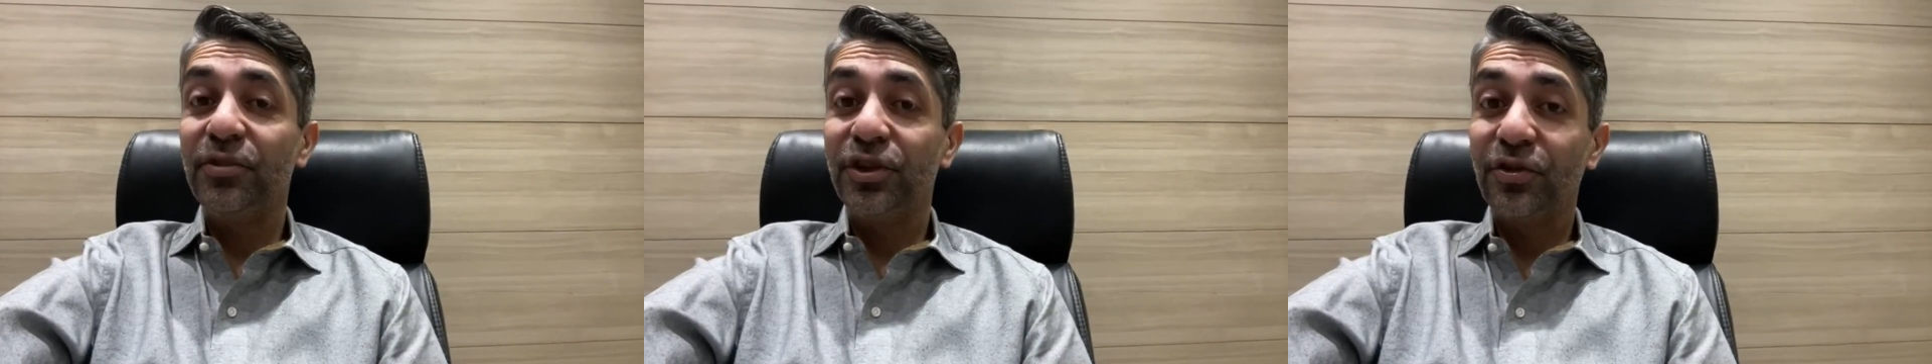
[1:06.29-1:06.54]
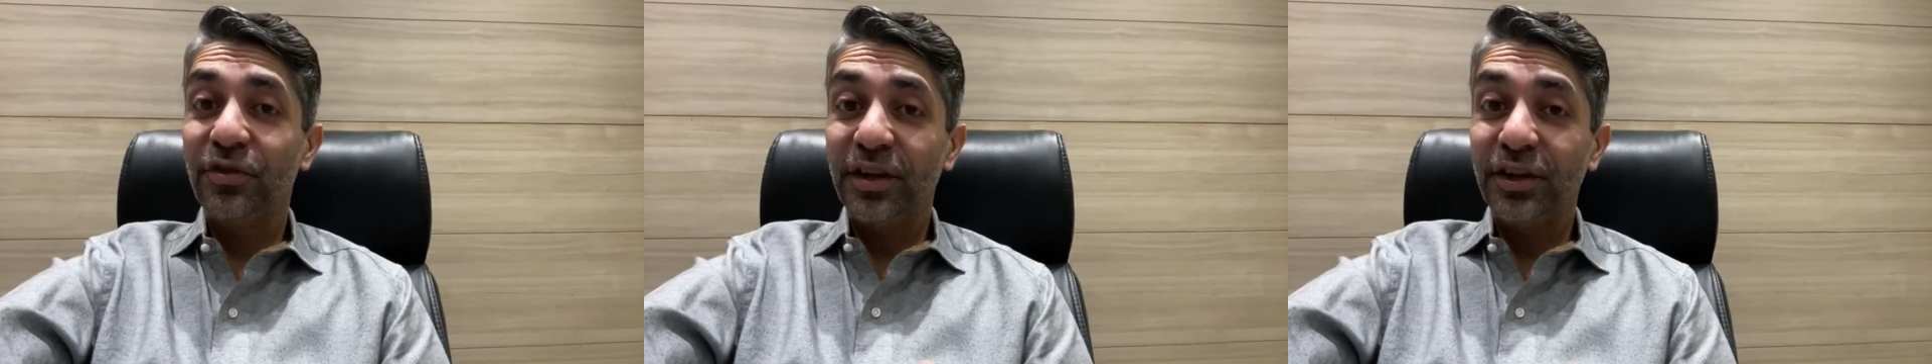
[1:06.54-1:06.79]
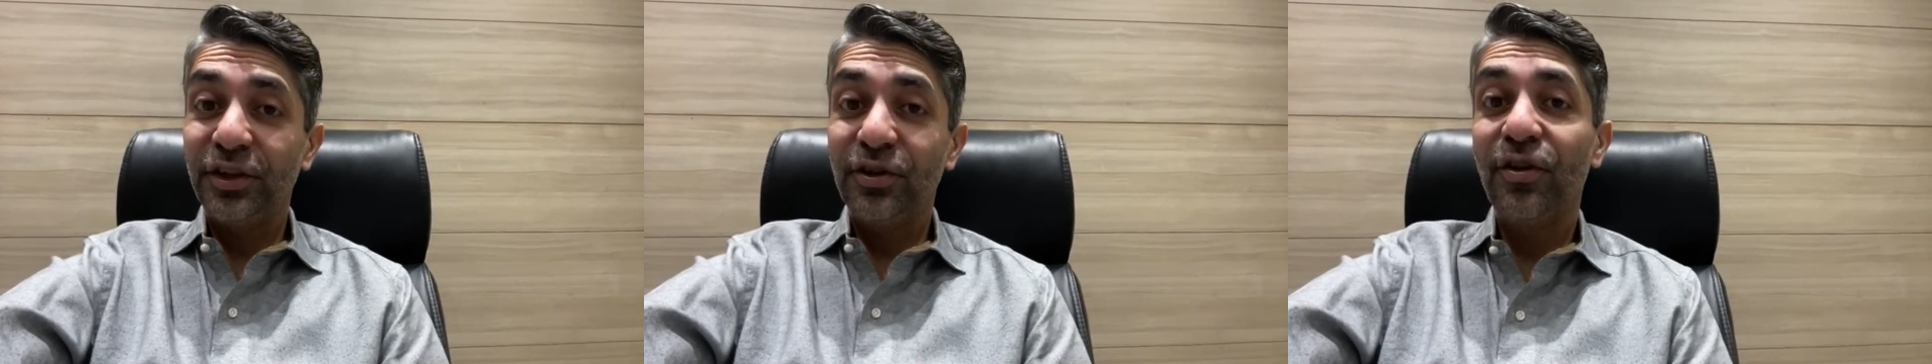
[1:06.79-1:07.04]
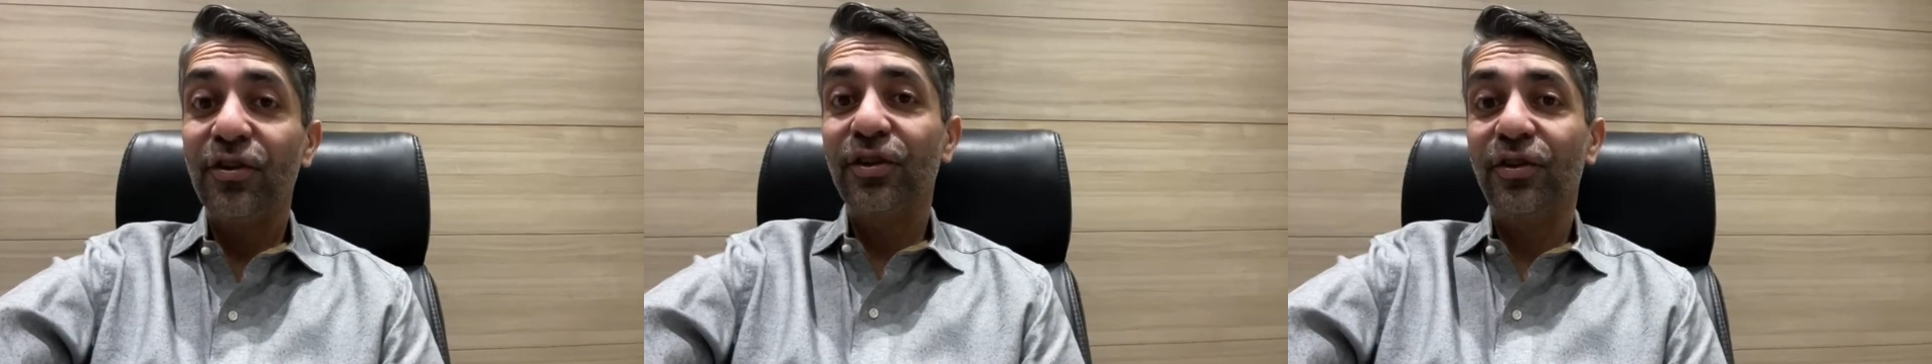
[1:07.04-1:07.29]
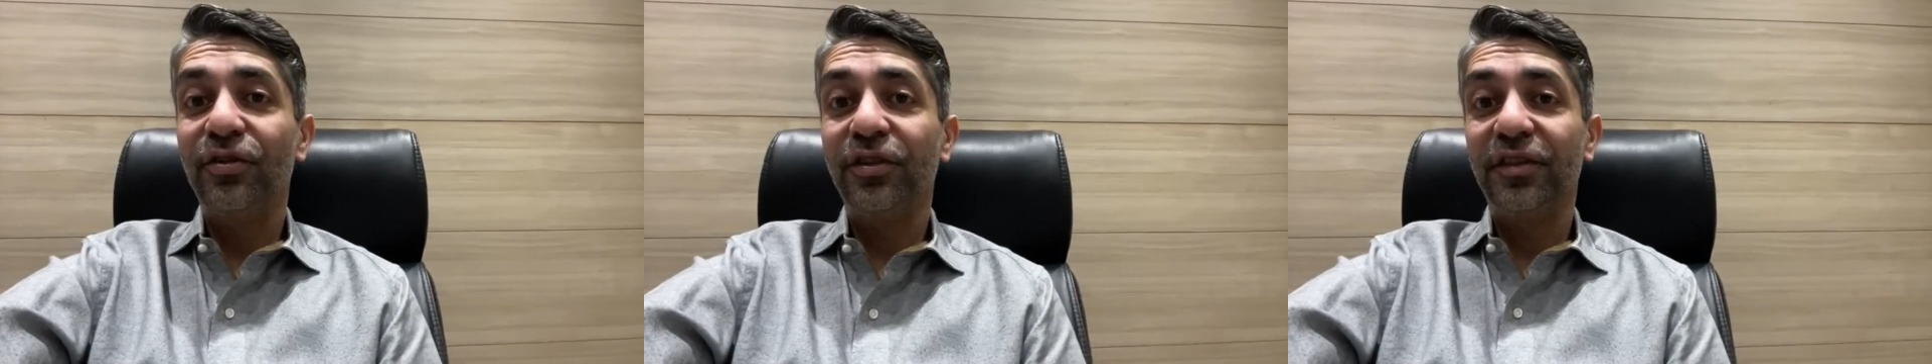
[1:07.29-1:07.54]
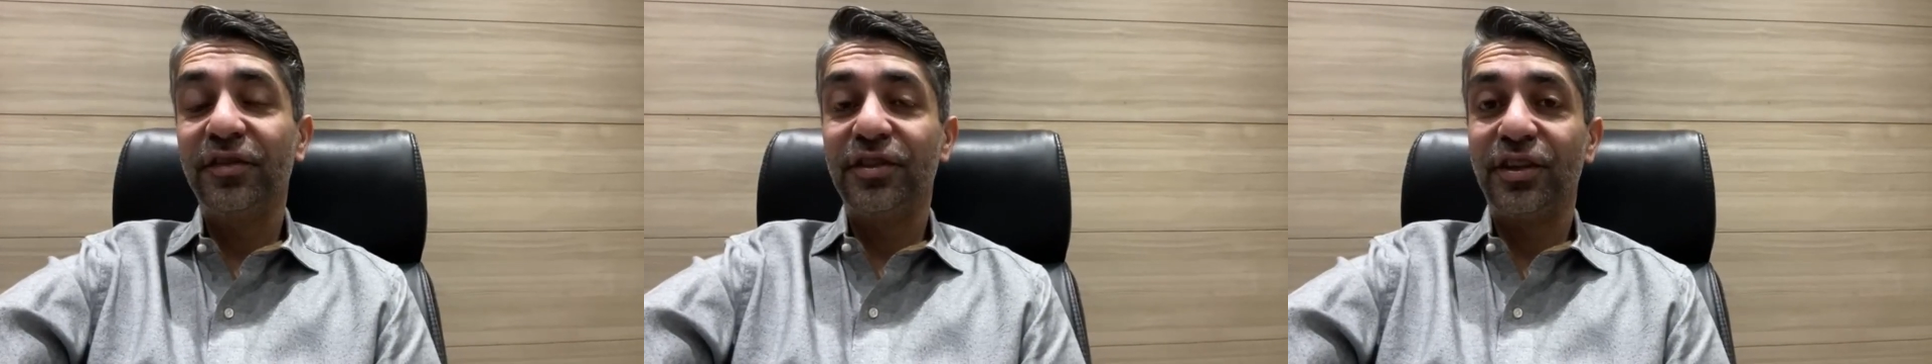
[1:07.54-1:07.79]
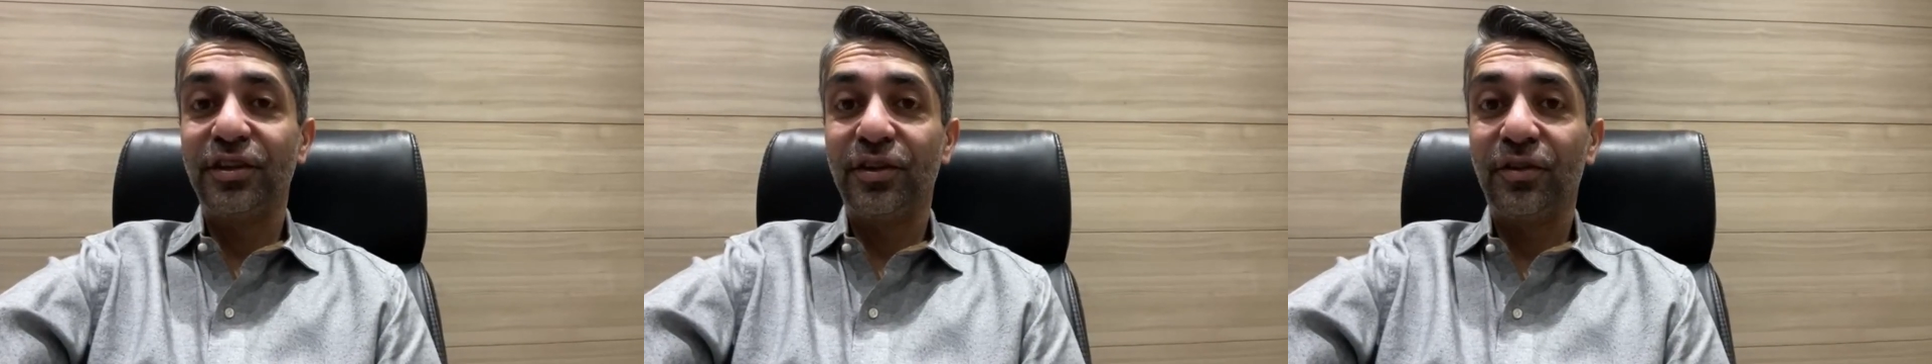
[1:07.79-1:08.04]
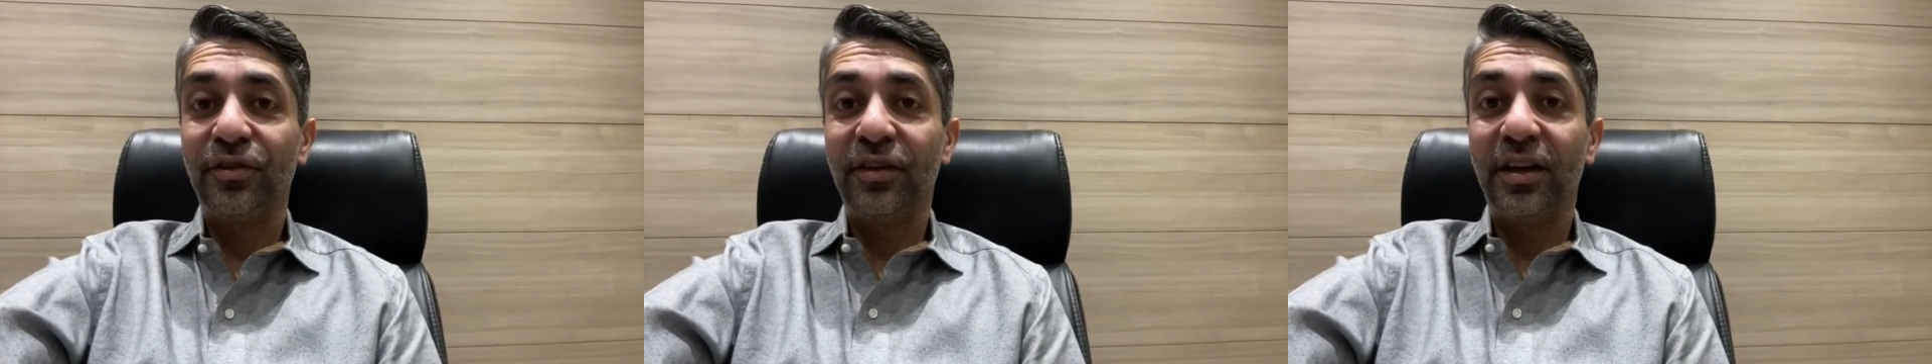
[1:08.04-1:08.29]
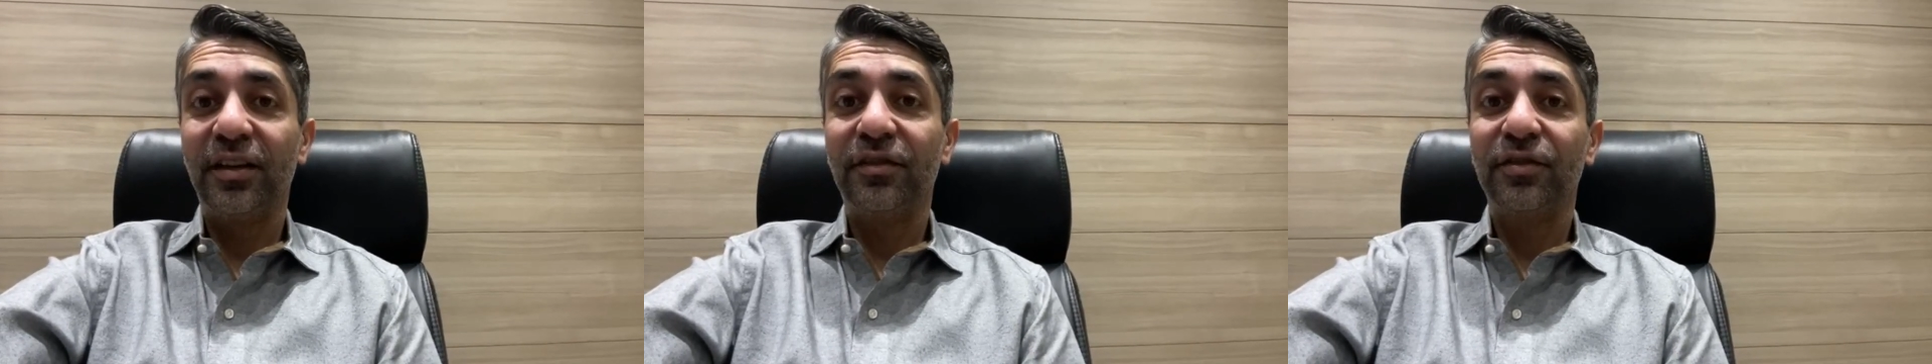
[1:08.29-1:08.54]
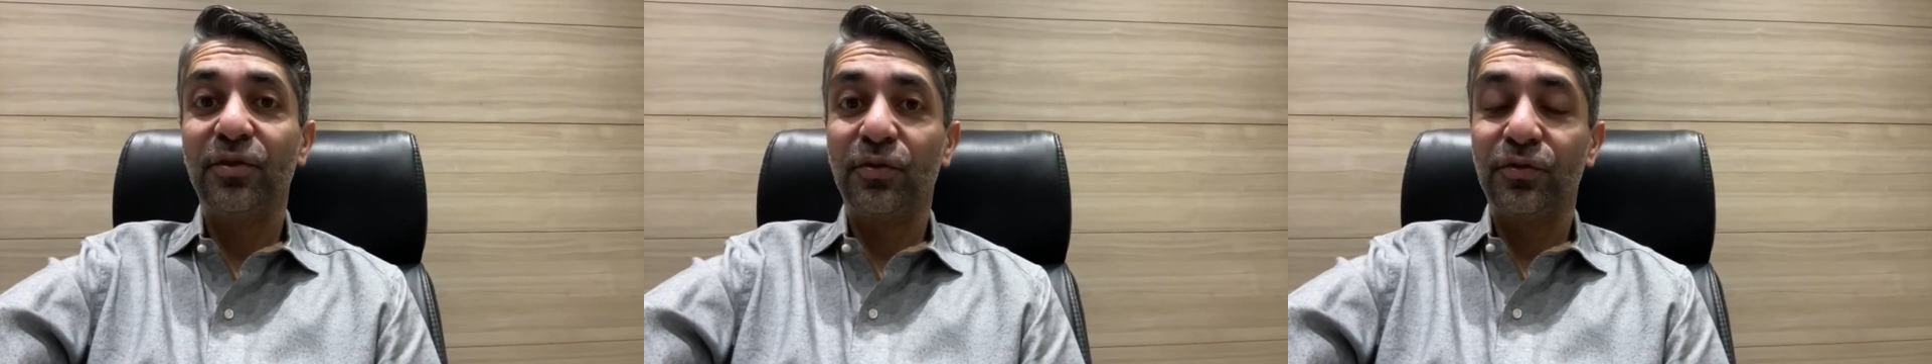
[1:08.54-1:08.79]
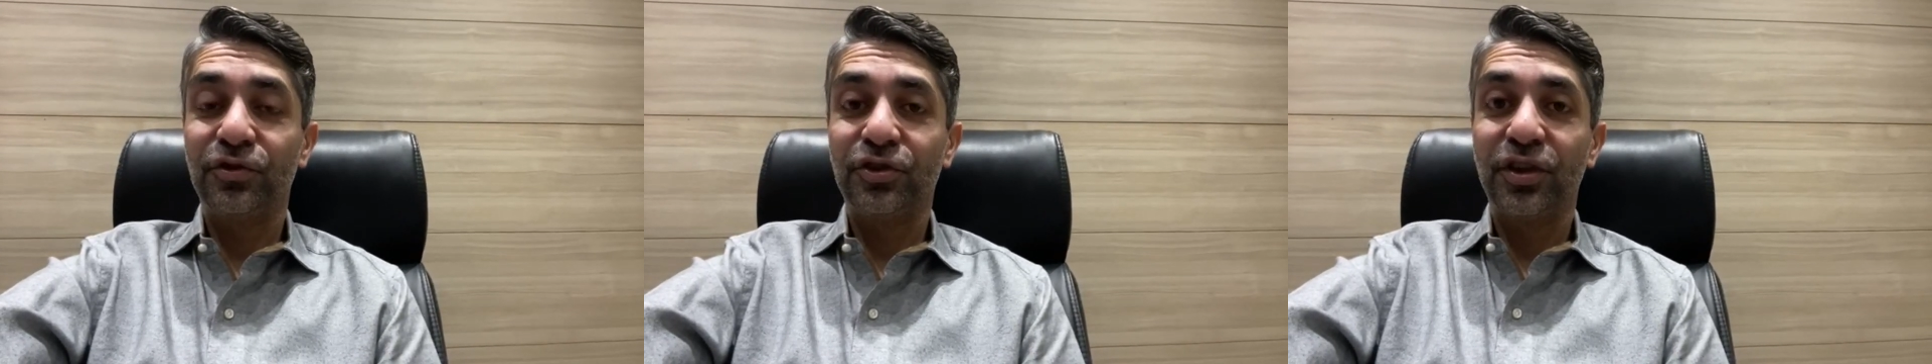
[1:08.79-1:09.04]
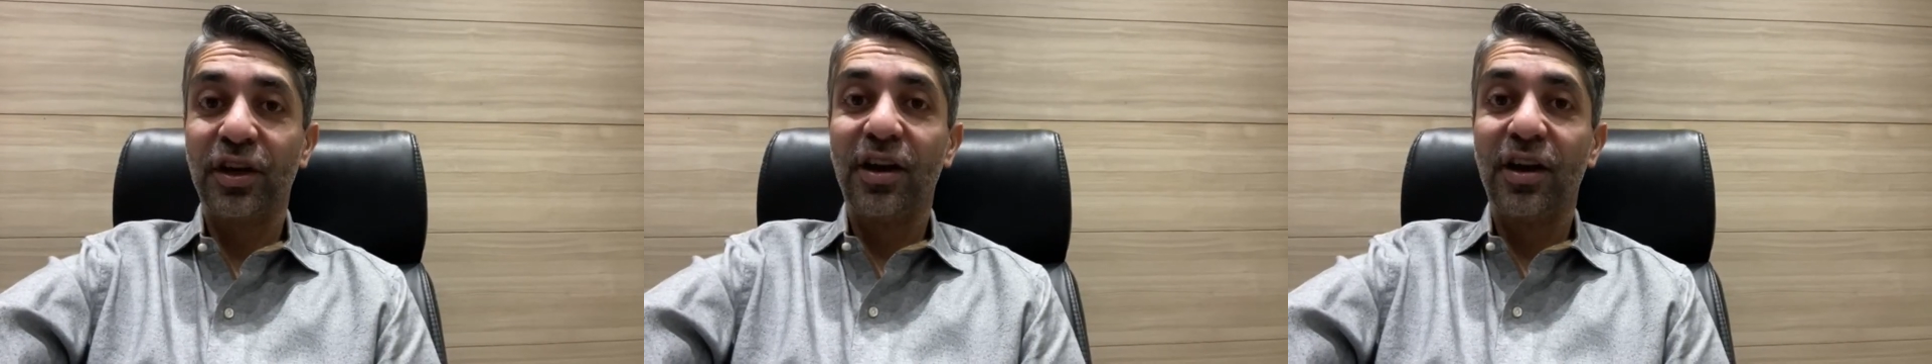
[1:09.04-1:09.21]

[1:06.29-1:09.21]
during your glorious tenure as coach